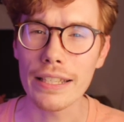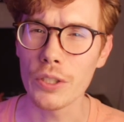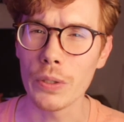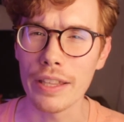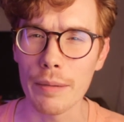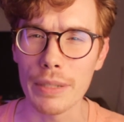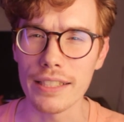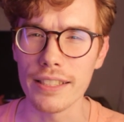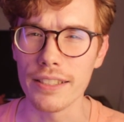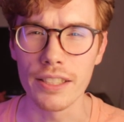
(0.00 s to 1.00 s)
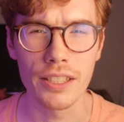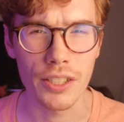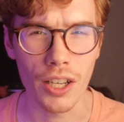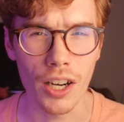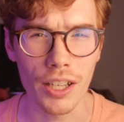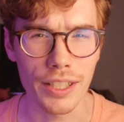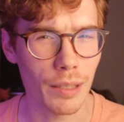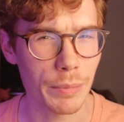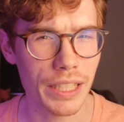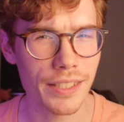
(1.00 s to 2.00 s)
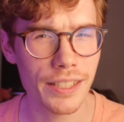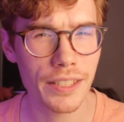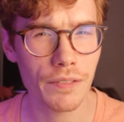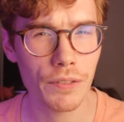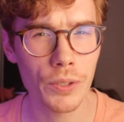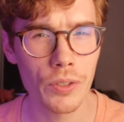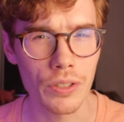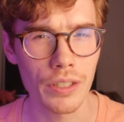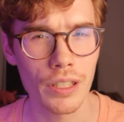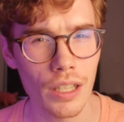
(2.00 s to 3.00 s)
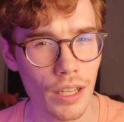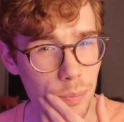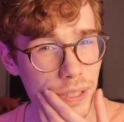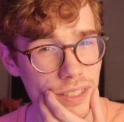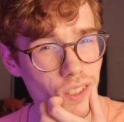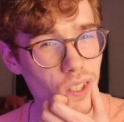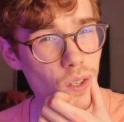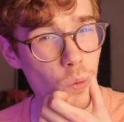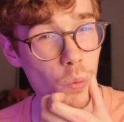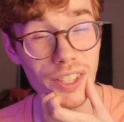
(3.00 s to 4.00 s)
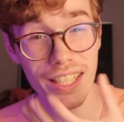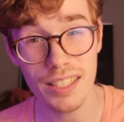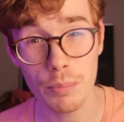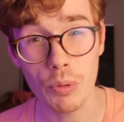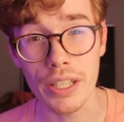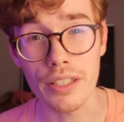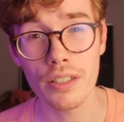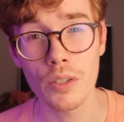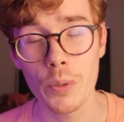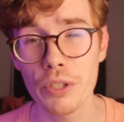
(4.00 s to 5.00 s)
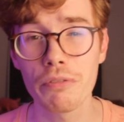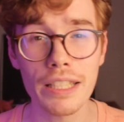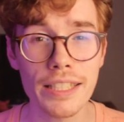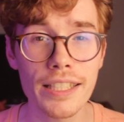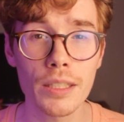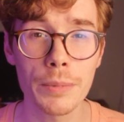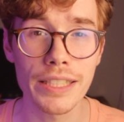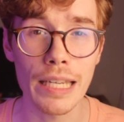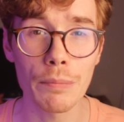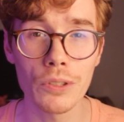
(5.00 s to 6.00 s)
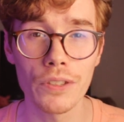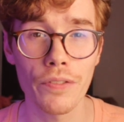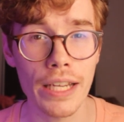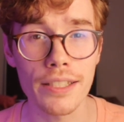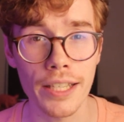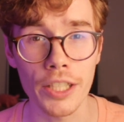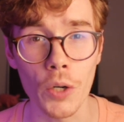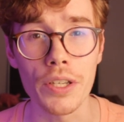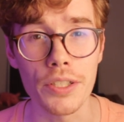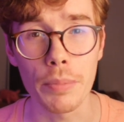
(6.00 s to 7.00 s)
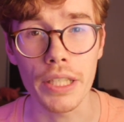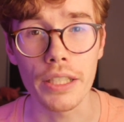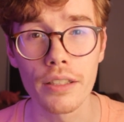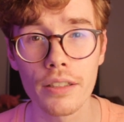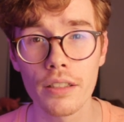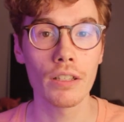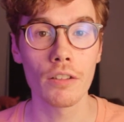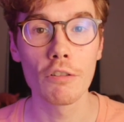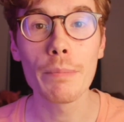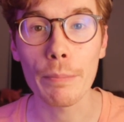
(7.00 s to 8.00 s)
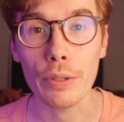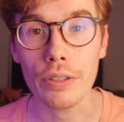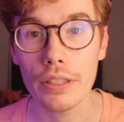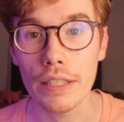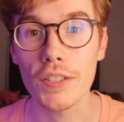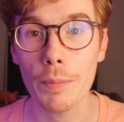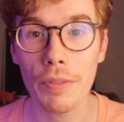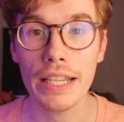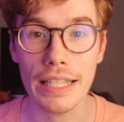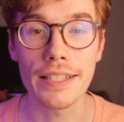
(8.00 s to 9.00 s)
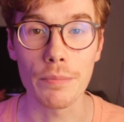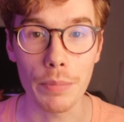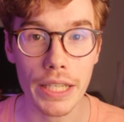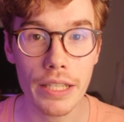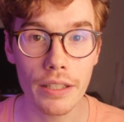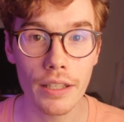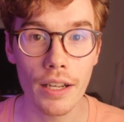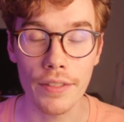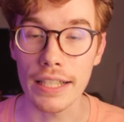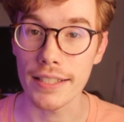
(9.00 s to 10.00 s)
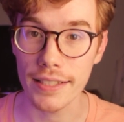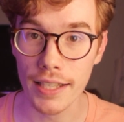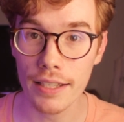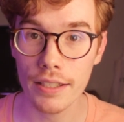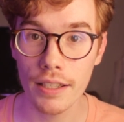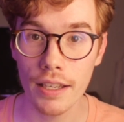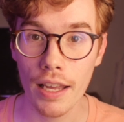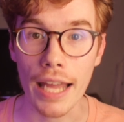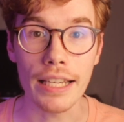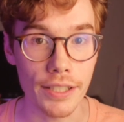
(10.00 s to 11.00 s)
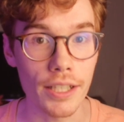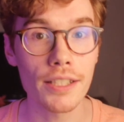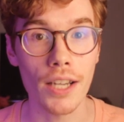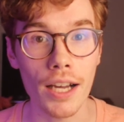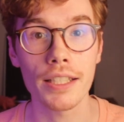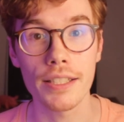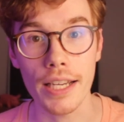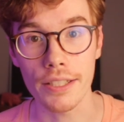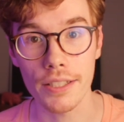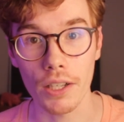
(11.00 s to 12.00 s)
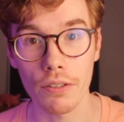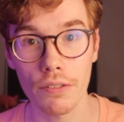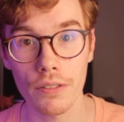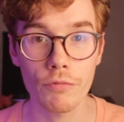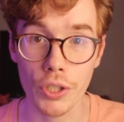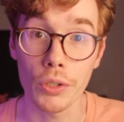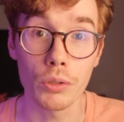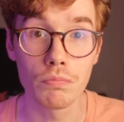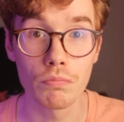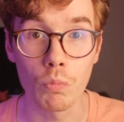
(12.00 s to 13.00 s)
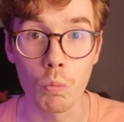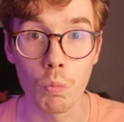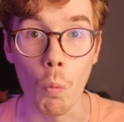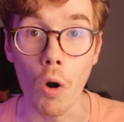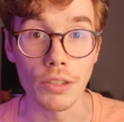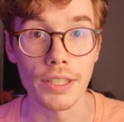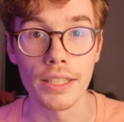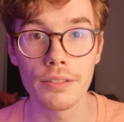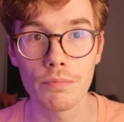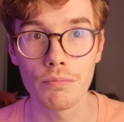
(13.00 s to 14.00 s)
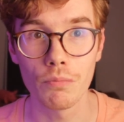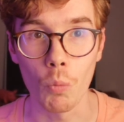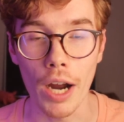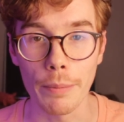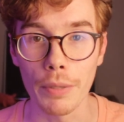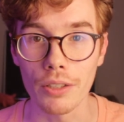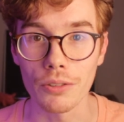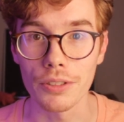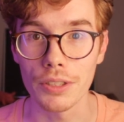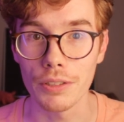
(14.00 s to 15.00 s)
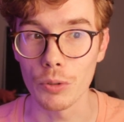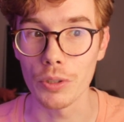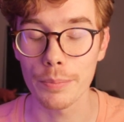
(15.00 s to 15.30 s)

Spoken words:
he's doing that because he's a dog, not because he's confused. But Walnut has a point. We should really see some examples of things that go into P. Remember, if something is in P, then it's a set, and it does not contain itself. So, walnut, wine bottles, divorce